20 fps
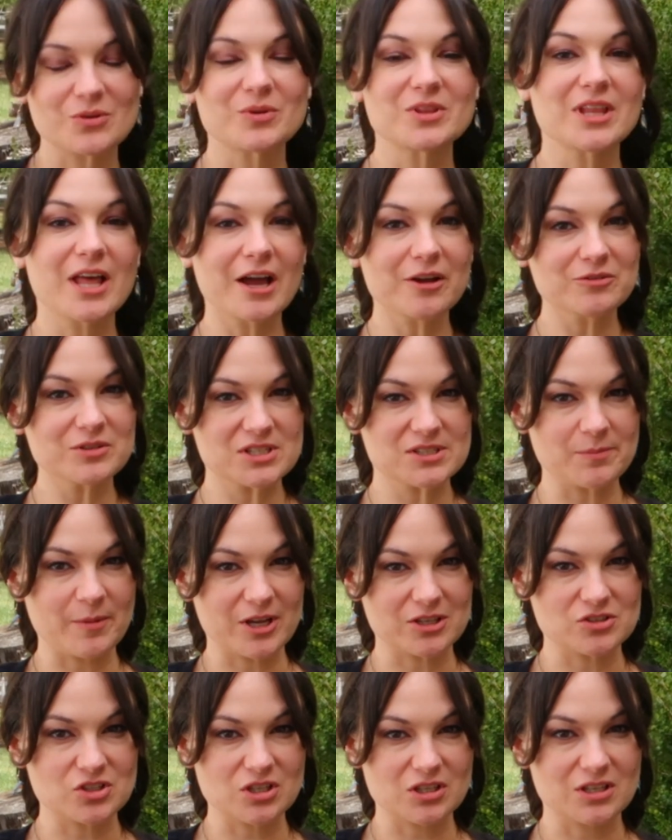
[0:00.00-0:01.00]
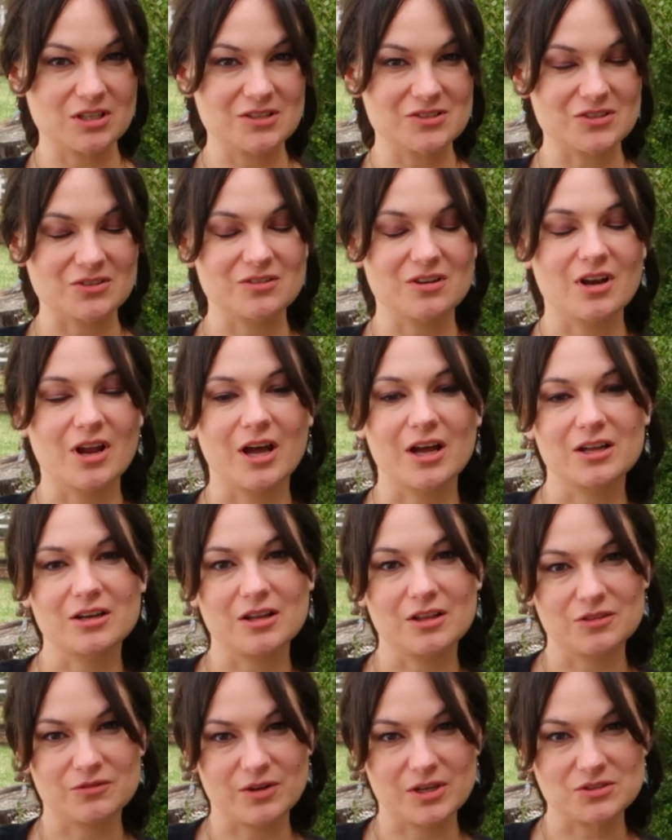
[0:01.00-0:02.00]
So in that respect, chickadees are not
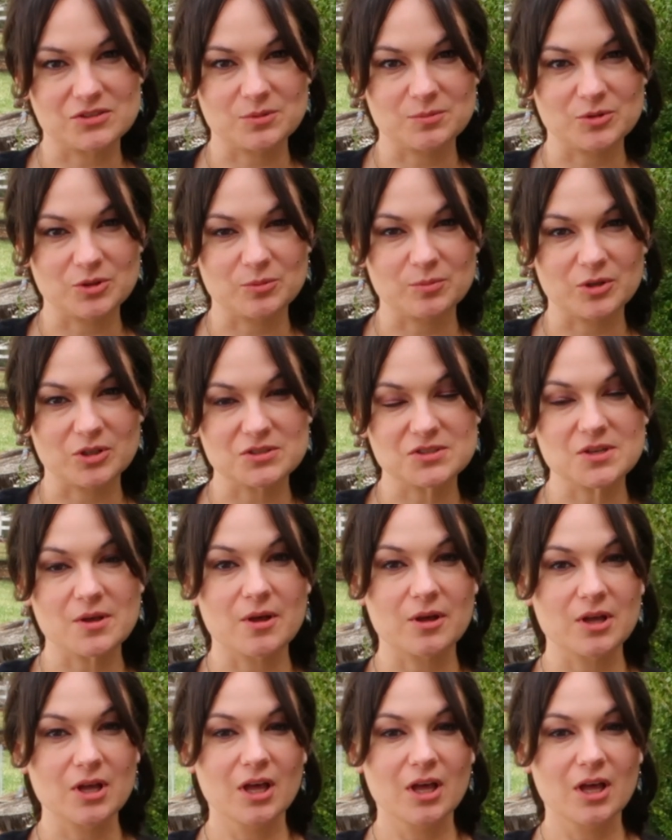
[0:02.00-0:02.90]
a threat to bluebirds.